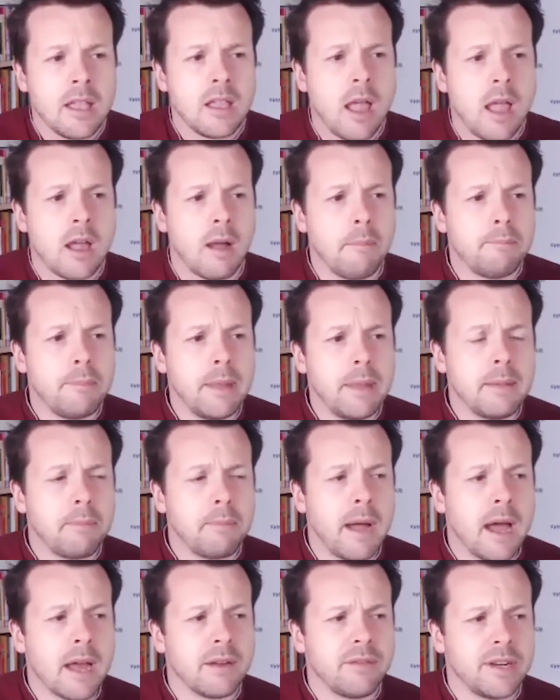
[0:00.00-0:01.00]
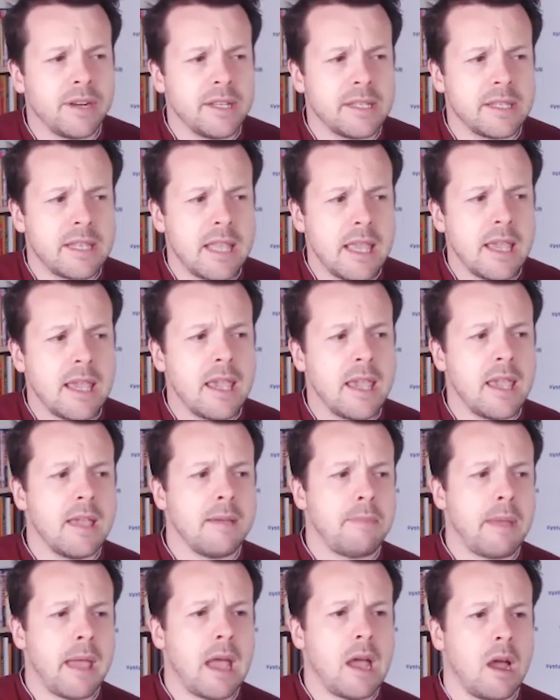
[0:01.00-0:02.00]
a big part of it is thinking
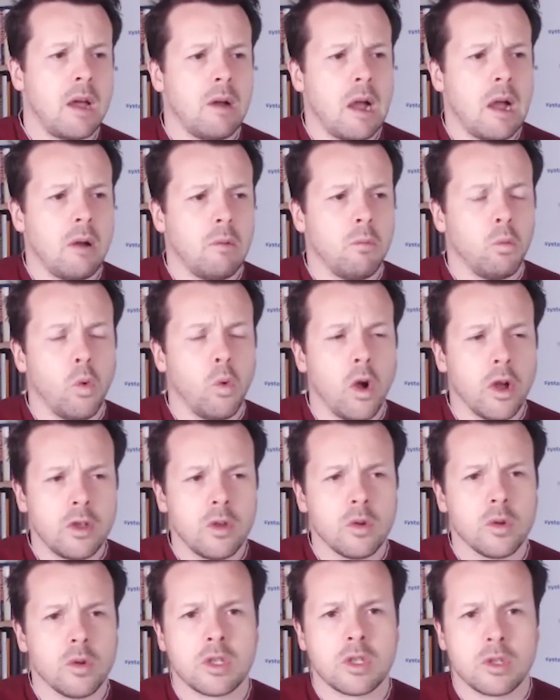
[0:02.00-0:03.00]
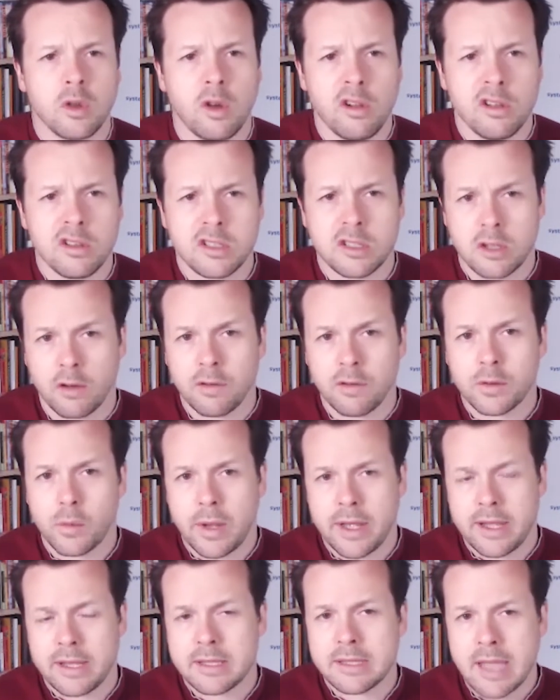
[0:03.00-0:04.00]
about what your so-
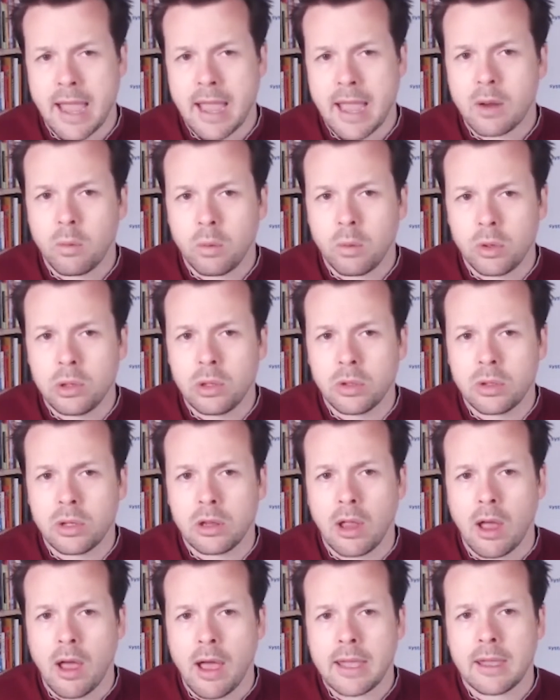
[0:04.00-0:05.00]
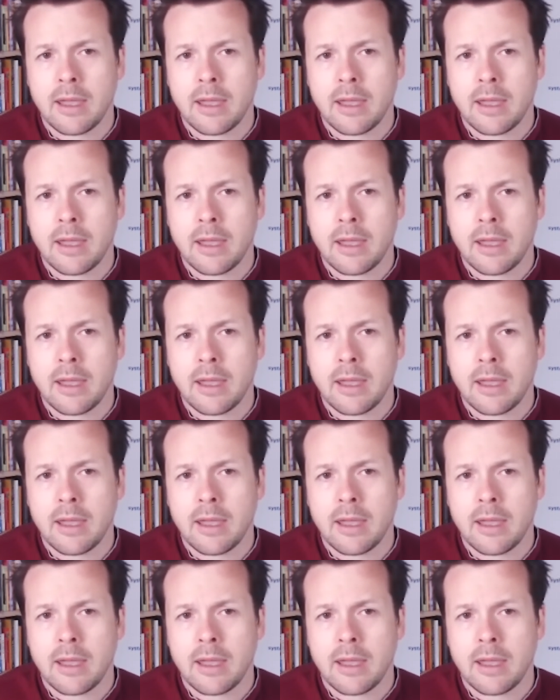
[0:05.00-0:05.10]
software stack will look like